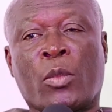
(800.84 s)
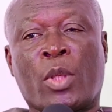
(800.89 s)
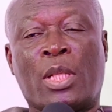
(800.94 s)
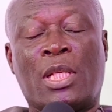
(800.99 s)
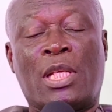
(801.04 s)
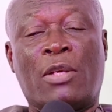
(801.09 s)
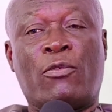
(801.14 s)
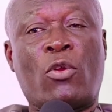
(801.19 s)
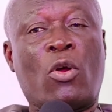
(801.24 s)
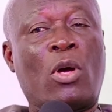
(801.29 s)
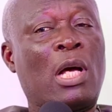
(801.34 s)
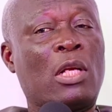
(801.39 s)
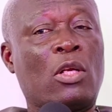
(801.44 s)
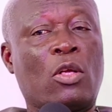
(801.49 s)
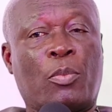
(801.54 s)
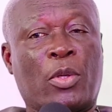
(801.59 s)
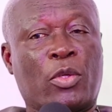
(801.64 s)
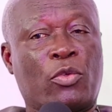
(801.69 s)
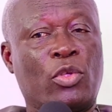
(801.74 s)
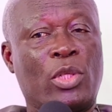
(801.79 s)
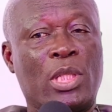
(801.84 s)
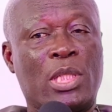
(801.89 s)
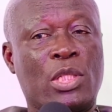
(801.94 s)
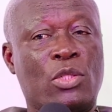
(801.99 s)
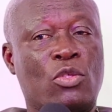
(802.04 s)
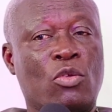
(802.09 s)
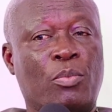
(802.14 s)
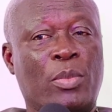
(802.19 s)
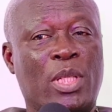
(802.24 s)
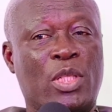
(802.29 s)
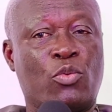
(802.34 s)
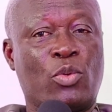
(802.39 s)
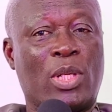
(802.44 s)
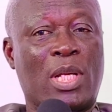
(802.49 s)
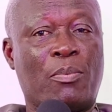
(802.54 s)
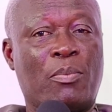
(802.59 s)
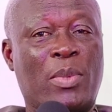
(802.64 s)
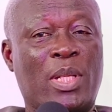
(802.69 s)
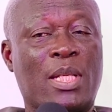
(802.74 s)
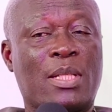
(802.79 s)
they've not had the opportunity to meet with
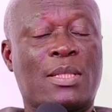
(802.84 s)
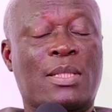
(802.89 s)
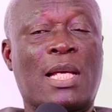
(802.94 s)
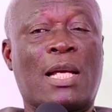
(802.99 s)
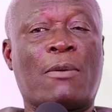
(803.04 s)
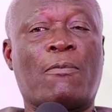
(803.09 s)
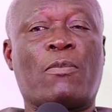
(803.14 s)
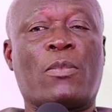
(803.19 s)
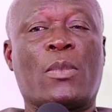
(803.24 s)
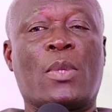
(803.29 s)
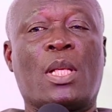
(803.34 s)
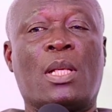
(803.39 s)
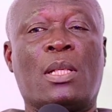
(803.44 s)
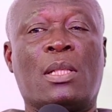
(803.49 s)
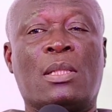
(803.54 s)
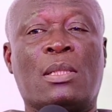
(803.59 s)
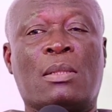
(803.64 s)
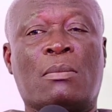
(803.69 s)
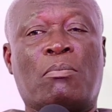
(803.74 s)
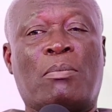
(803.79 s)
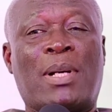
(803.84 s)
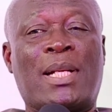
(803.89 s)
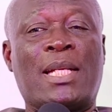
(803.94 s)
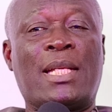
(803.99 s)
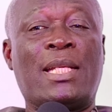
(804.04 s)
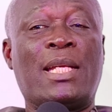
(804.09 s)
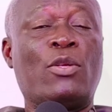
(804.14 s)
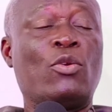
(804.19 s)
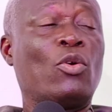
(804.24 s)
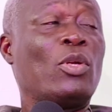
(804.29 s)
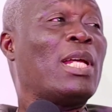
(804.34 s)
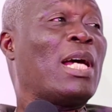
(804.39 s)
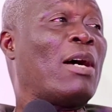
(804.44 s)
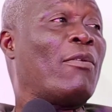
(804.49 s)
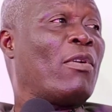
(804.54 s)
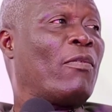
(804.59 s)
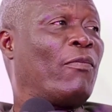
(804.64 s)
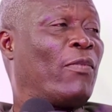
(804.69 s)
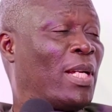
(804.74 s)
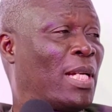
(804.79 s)
the minister, but then they know they
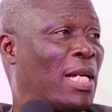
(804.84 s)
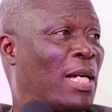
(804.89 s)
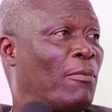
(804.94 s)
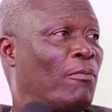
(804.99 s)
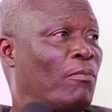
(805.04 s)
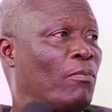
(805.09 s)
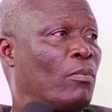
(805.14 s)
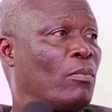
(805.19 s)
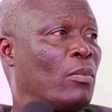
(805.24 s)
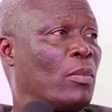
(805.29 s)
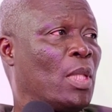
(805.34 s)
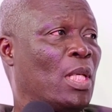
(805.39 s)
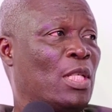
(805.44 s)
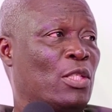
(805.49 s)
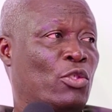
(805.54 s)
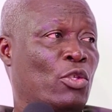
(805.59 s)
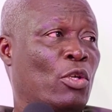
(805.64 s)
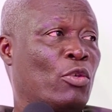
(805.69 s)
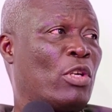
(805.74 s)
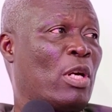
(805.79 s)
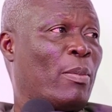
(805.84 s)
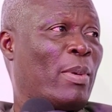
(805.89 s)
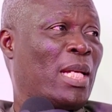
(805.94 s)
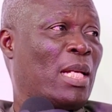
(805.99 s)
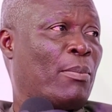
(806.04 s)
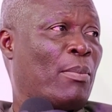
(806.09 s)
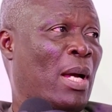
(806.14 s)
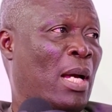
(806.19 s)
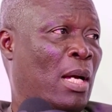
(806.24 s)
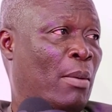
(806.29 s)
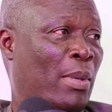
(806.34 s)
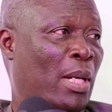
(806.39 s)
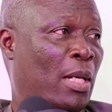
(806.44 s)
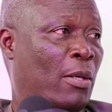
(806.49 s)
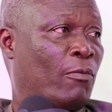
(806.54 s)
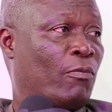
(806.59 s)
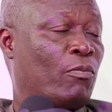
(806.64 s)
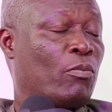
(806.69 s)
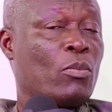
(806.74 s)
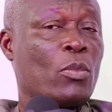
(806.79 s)
have a father in John Dramani Mahama,
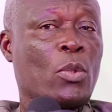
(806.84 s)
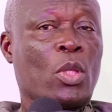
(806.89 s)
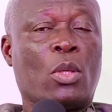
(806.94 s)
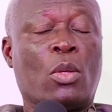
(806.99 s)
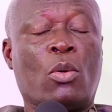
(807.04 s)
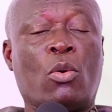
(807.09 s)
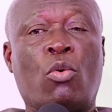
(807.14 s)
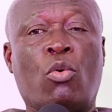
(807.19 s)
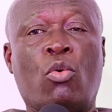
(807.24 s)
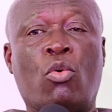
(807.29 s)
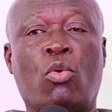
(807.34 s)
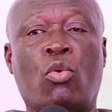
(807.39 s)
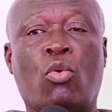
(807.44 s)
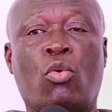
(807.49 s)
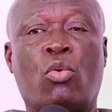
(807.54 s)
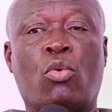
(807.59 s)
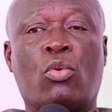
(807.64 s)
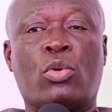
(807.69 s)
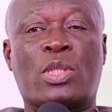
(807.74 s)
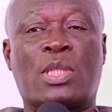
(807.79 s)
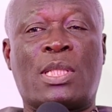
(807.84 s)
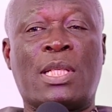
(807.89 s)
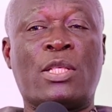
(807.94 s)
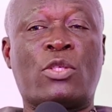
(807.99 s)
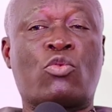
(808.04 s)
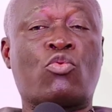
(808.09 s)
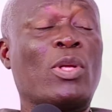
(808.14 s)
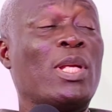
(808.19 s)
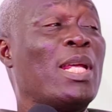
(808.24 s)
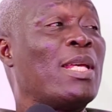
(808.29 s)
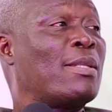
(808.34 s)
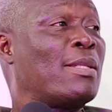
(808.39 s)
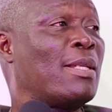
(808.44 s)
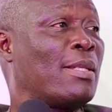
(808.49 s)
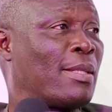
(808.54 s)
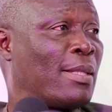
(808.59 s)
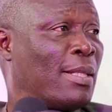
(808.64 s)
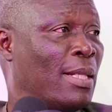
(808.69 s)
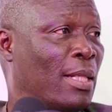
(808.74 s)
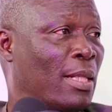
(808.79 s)
who since
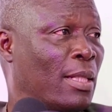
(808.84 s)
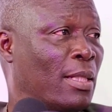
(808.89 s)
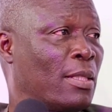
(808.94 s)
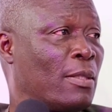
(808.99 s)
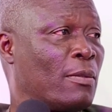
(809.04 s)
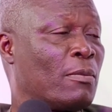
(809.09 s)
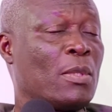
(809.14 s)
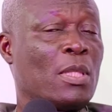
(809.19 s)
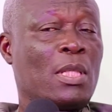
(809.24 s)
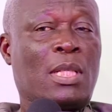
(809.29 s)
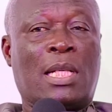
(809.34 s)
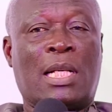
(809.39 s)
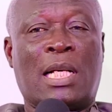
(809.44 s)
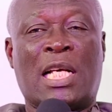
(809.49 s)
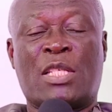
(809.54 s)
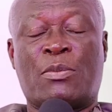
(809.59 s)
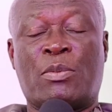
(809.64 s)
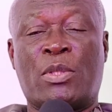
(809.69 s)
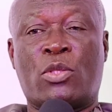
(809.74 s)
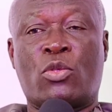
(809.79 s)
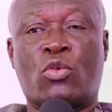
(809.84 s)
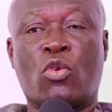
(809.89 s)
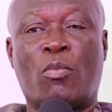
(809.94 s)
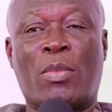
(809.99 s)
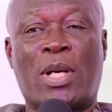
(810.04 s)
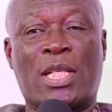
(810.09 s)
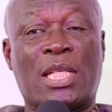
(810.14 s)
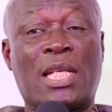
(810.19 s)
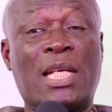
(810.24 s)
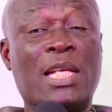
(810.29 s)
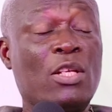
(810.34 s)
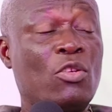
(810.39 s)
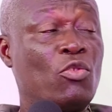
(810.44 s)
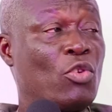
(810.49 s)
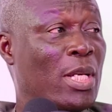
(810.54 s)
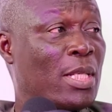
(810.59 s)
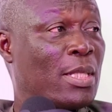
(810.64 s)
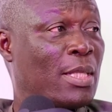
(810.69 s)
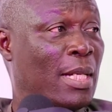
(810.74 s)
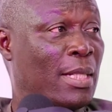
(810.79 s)
2016 has been so much
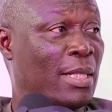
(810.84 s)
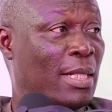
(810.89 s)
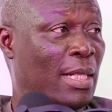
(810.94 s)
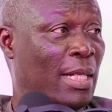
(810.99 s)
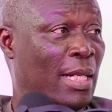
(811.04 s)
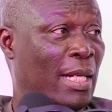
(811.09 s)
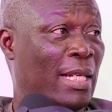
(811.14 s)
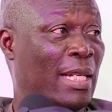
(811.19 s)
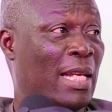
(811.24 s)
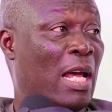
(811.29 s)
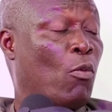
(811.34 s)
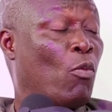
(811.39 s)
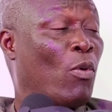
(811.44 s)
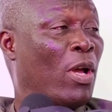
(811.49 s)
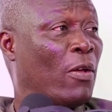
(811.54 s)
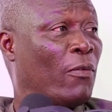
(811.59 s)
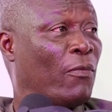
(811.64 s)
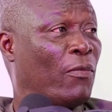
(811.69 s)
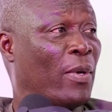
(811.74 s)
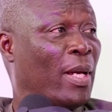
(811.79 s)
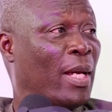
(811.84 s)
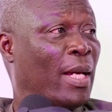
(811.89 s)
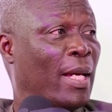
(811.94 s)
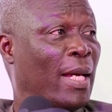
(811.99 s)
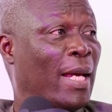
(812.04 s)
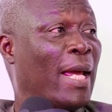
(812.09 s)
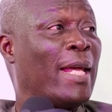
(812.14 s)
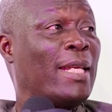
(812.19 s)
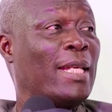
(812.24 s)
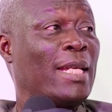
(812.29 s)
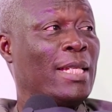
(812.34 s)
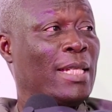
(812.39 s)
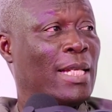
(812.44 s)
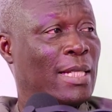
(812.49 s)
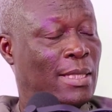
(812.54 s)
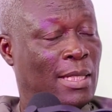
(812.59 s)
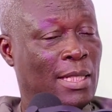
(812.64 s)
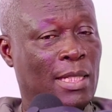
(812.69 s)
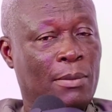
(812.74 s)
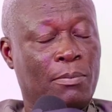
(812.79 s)
interested in their welfare and in the
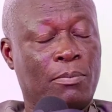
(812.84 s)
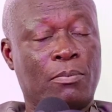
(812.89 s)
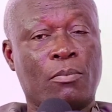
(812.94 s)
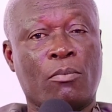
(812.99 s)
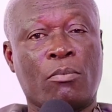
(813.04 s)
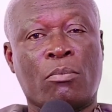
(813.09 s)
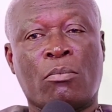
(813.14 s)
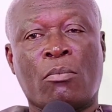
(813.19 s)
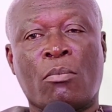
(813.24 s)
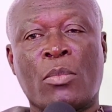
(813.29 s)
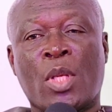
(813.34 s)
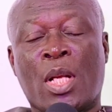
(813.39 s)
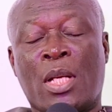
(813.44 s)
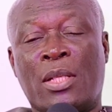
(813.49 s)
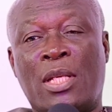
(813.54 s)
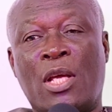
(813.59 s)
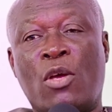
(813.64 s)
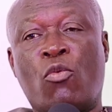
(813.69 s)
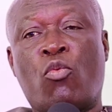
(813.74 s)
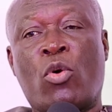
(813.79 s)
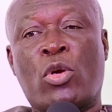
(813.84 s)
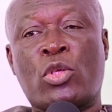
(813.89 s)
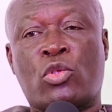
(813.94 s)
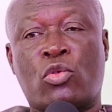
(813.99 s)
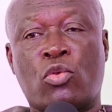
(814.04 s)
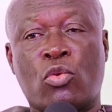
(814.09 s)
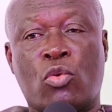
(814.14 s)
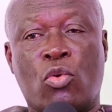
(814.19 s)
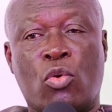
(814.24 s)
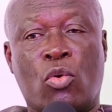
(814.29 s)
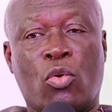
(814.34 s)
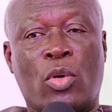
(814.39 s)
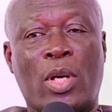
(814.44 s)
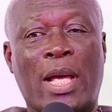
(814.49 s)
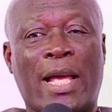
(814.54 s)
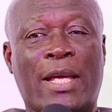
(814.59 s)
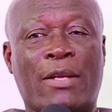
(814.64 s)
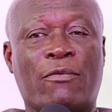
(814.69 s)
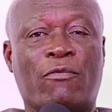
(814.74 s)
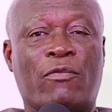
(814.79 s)
team. They want to go
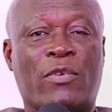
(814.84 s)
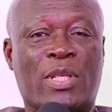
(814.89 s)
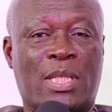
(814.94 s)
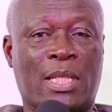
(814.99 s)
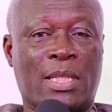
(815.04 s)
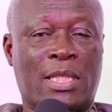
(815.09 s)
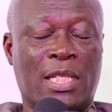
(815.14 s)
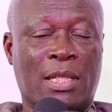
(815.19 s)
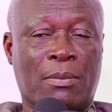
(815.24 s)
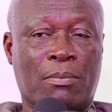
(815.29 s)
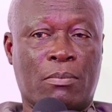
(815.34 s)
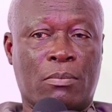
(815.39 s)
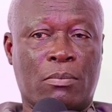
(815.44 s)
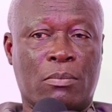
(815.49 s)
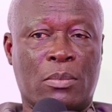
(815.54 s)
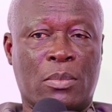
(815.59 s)
and visit him.